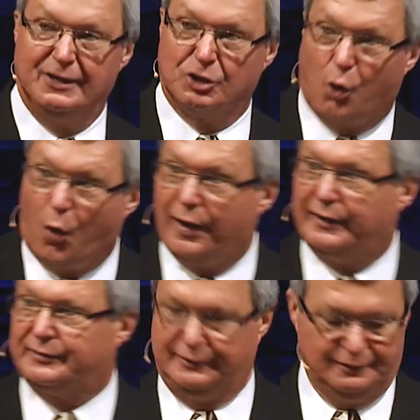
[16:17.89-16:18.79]

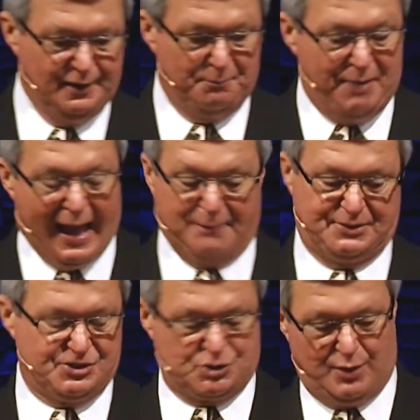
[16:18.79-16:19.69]
Corryton,
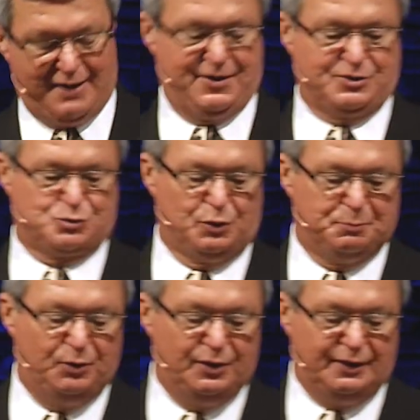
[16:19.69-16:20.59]
Baptist, whoever else we
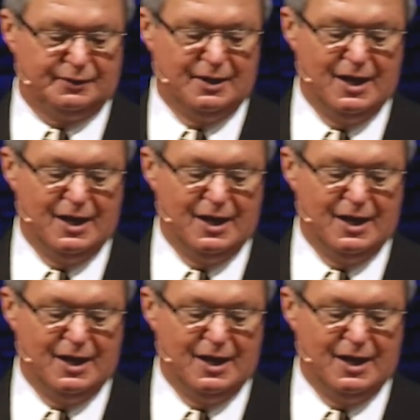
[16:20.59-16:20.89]
put,